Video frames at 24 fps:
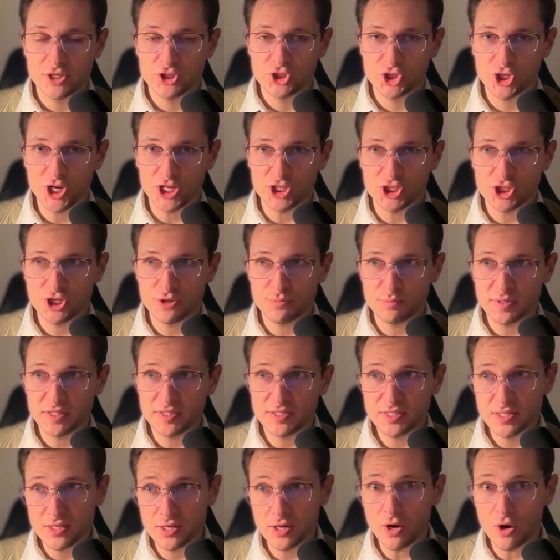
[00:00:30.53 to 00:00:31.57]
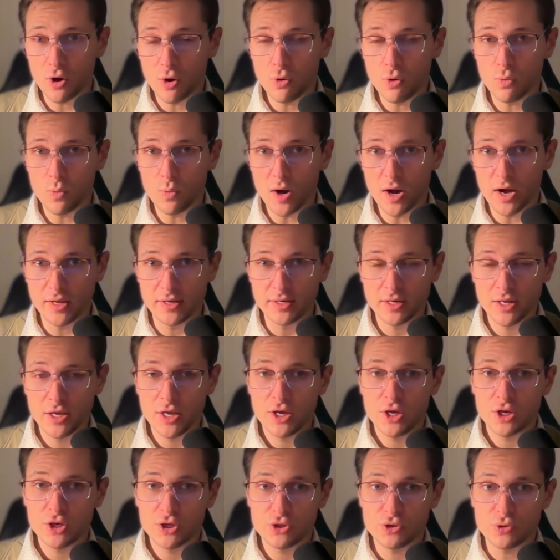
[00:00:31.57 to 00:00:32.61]
ChatGPT-o1,
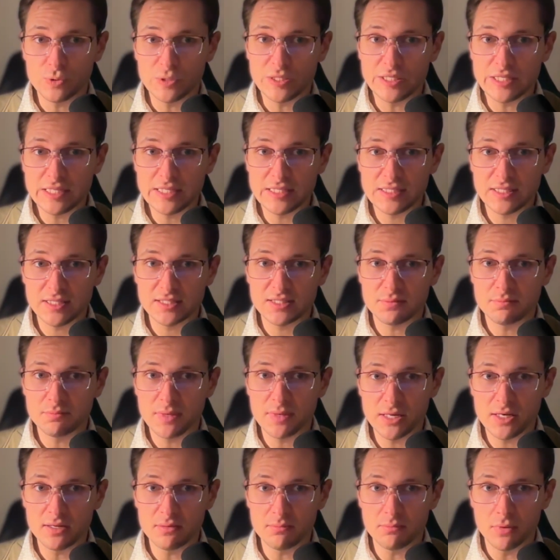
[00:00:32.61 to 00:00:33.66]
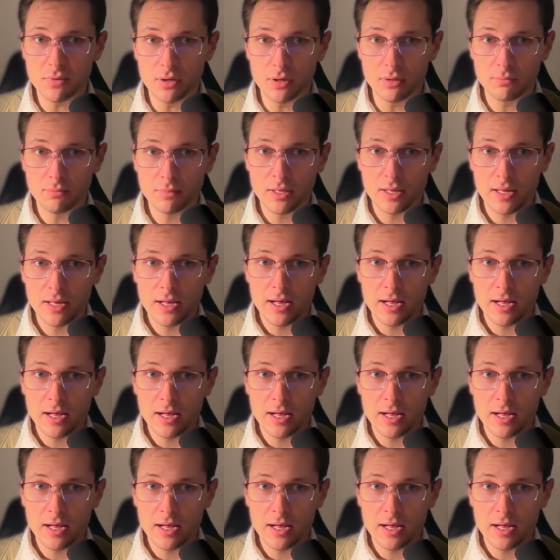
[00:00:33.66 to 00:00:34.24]
you need at minimum